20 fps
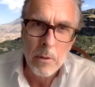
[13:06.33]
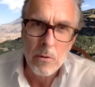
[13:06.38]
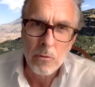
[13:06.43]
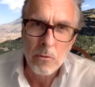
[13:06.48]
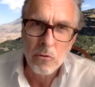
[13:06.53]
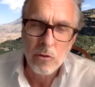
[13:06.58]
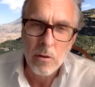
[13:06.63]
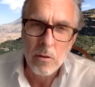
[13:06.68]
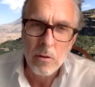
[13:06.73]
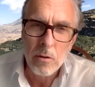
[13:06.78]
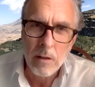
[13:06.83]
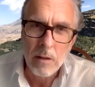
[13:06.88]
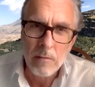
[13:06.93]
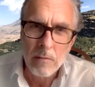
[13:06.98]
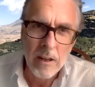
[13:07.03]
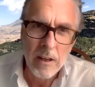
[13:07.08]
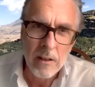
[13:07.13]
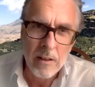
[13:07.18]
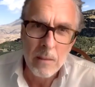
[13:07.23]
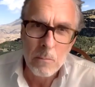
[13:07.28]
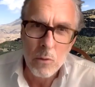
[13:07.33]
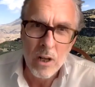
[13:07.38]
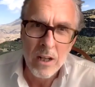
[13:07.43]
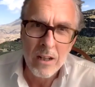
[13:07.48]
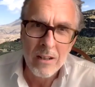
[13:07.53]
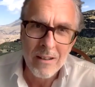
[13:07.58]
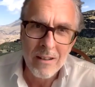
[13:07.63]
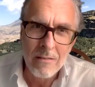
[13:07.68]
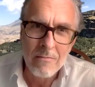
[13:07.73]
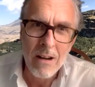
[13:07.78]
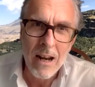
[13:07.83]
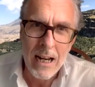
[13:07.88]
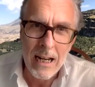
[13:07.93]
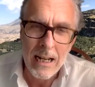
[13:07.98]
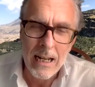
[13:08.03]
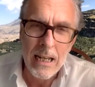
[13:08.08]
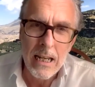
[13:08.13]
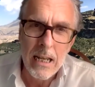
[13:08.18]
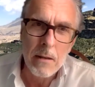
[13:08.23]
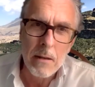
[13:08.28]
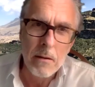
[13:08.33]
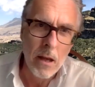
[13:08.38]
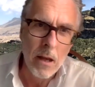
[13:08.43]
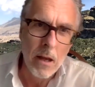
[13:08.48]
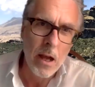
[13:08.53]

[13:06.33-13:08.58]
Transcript: also infecting the brain directly